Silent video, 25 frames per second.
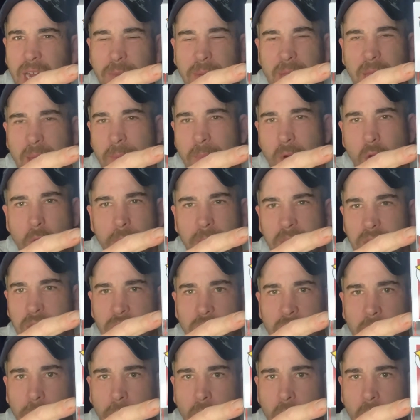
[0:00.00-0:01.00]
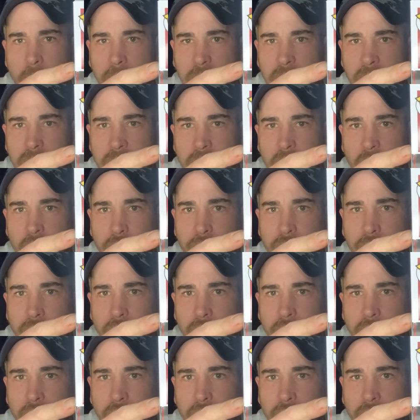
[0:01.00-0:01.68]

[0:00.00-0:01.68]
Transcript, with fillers: but that might be just the pop itself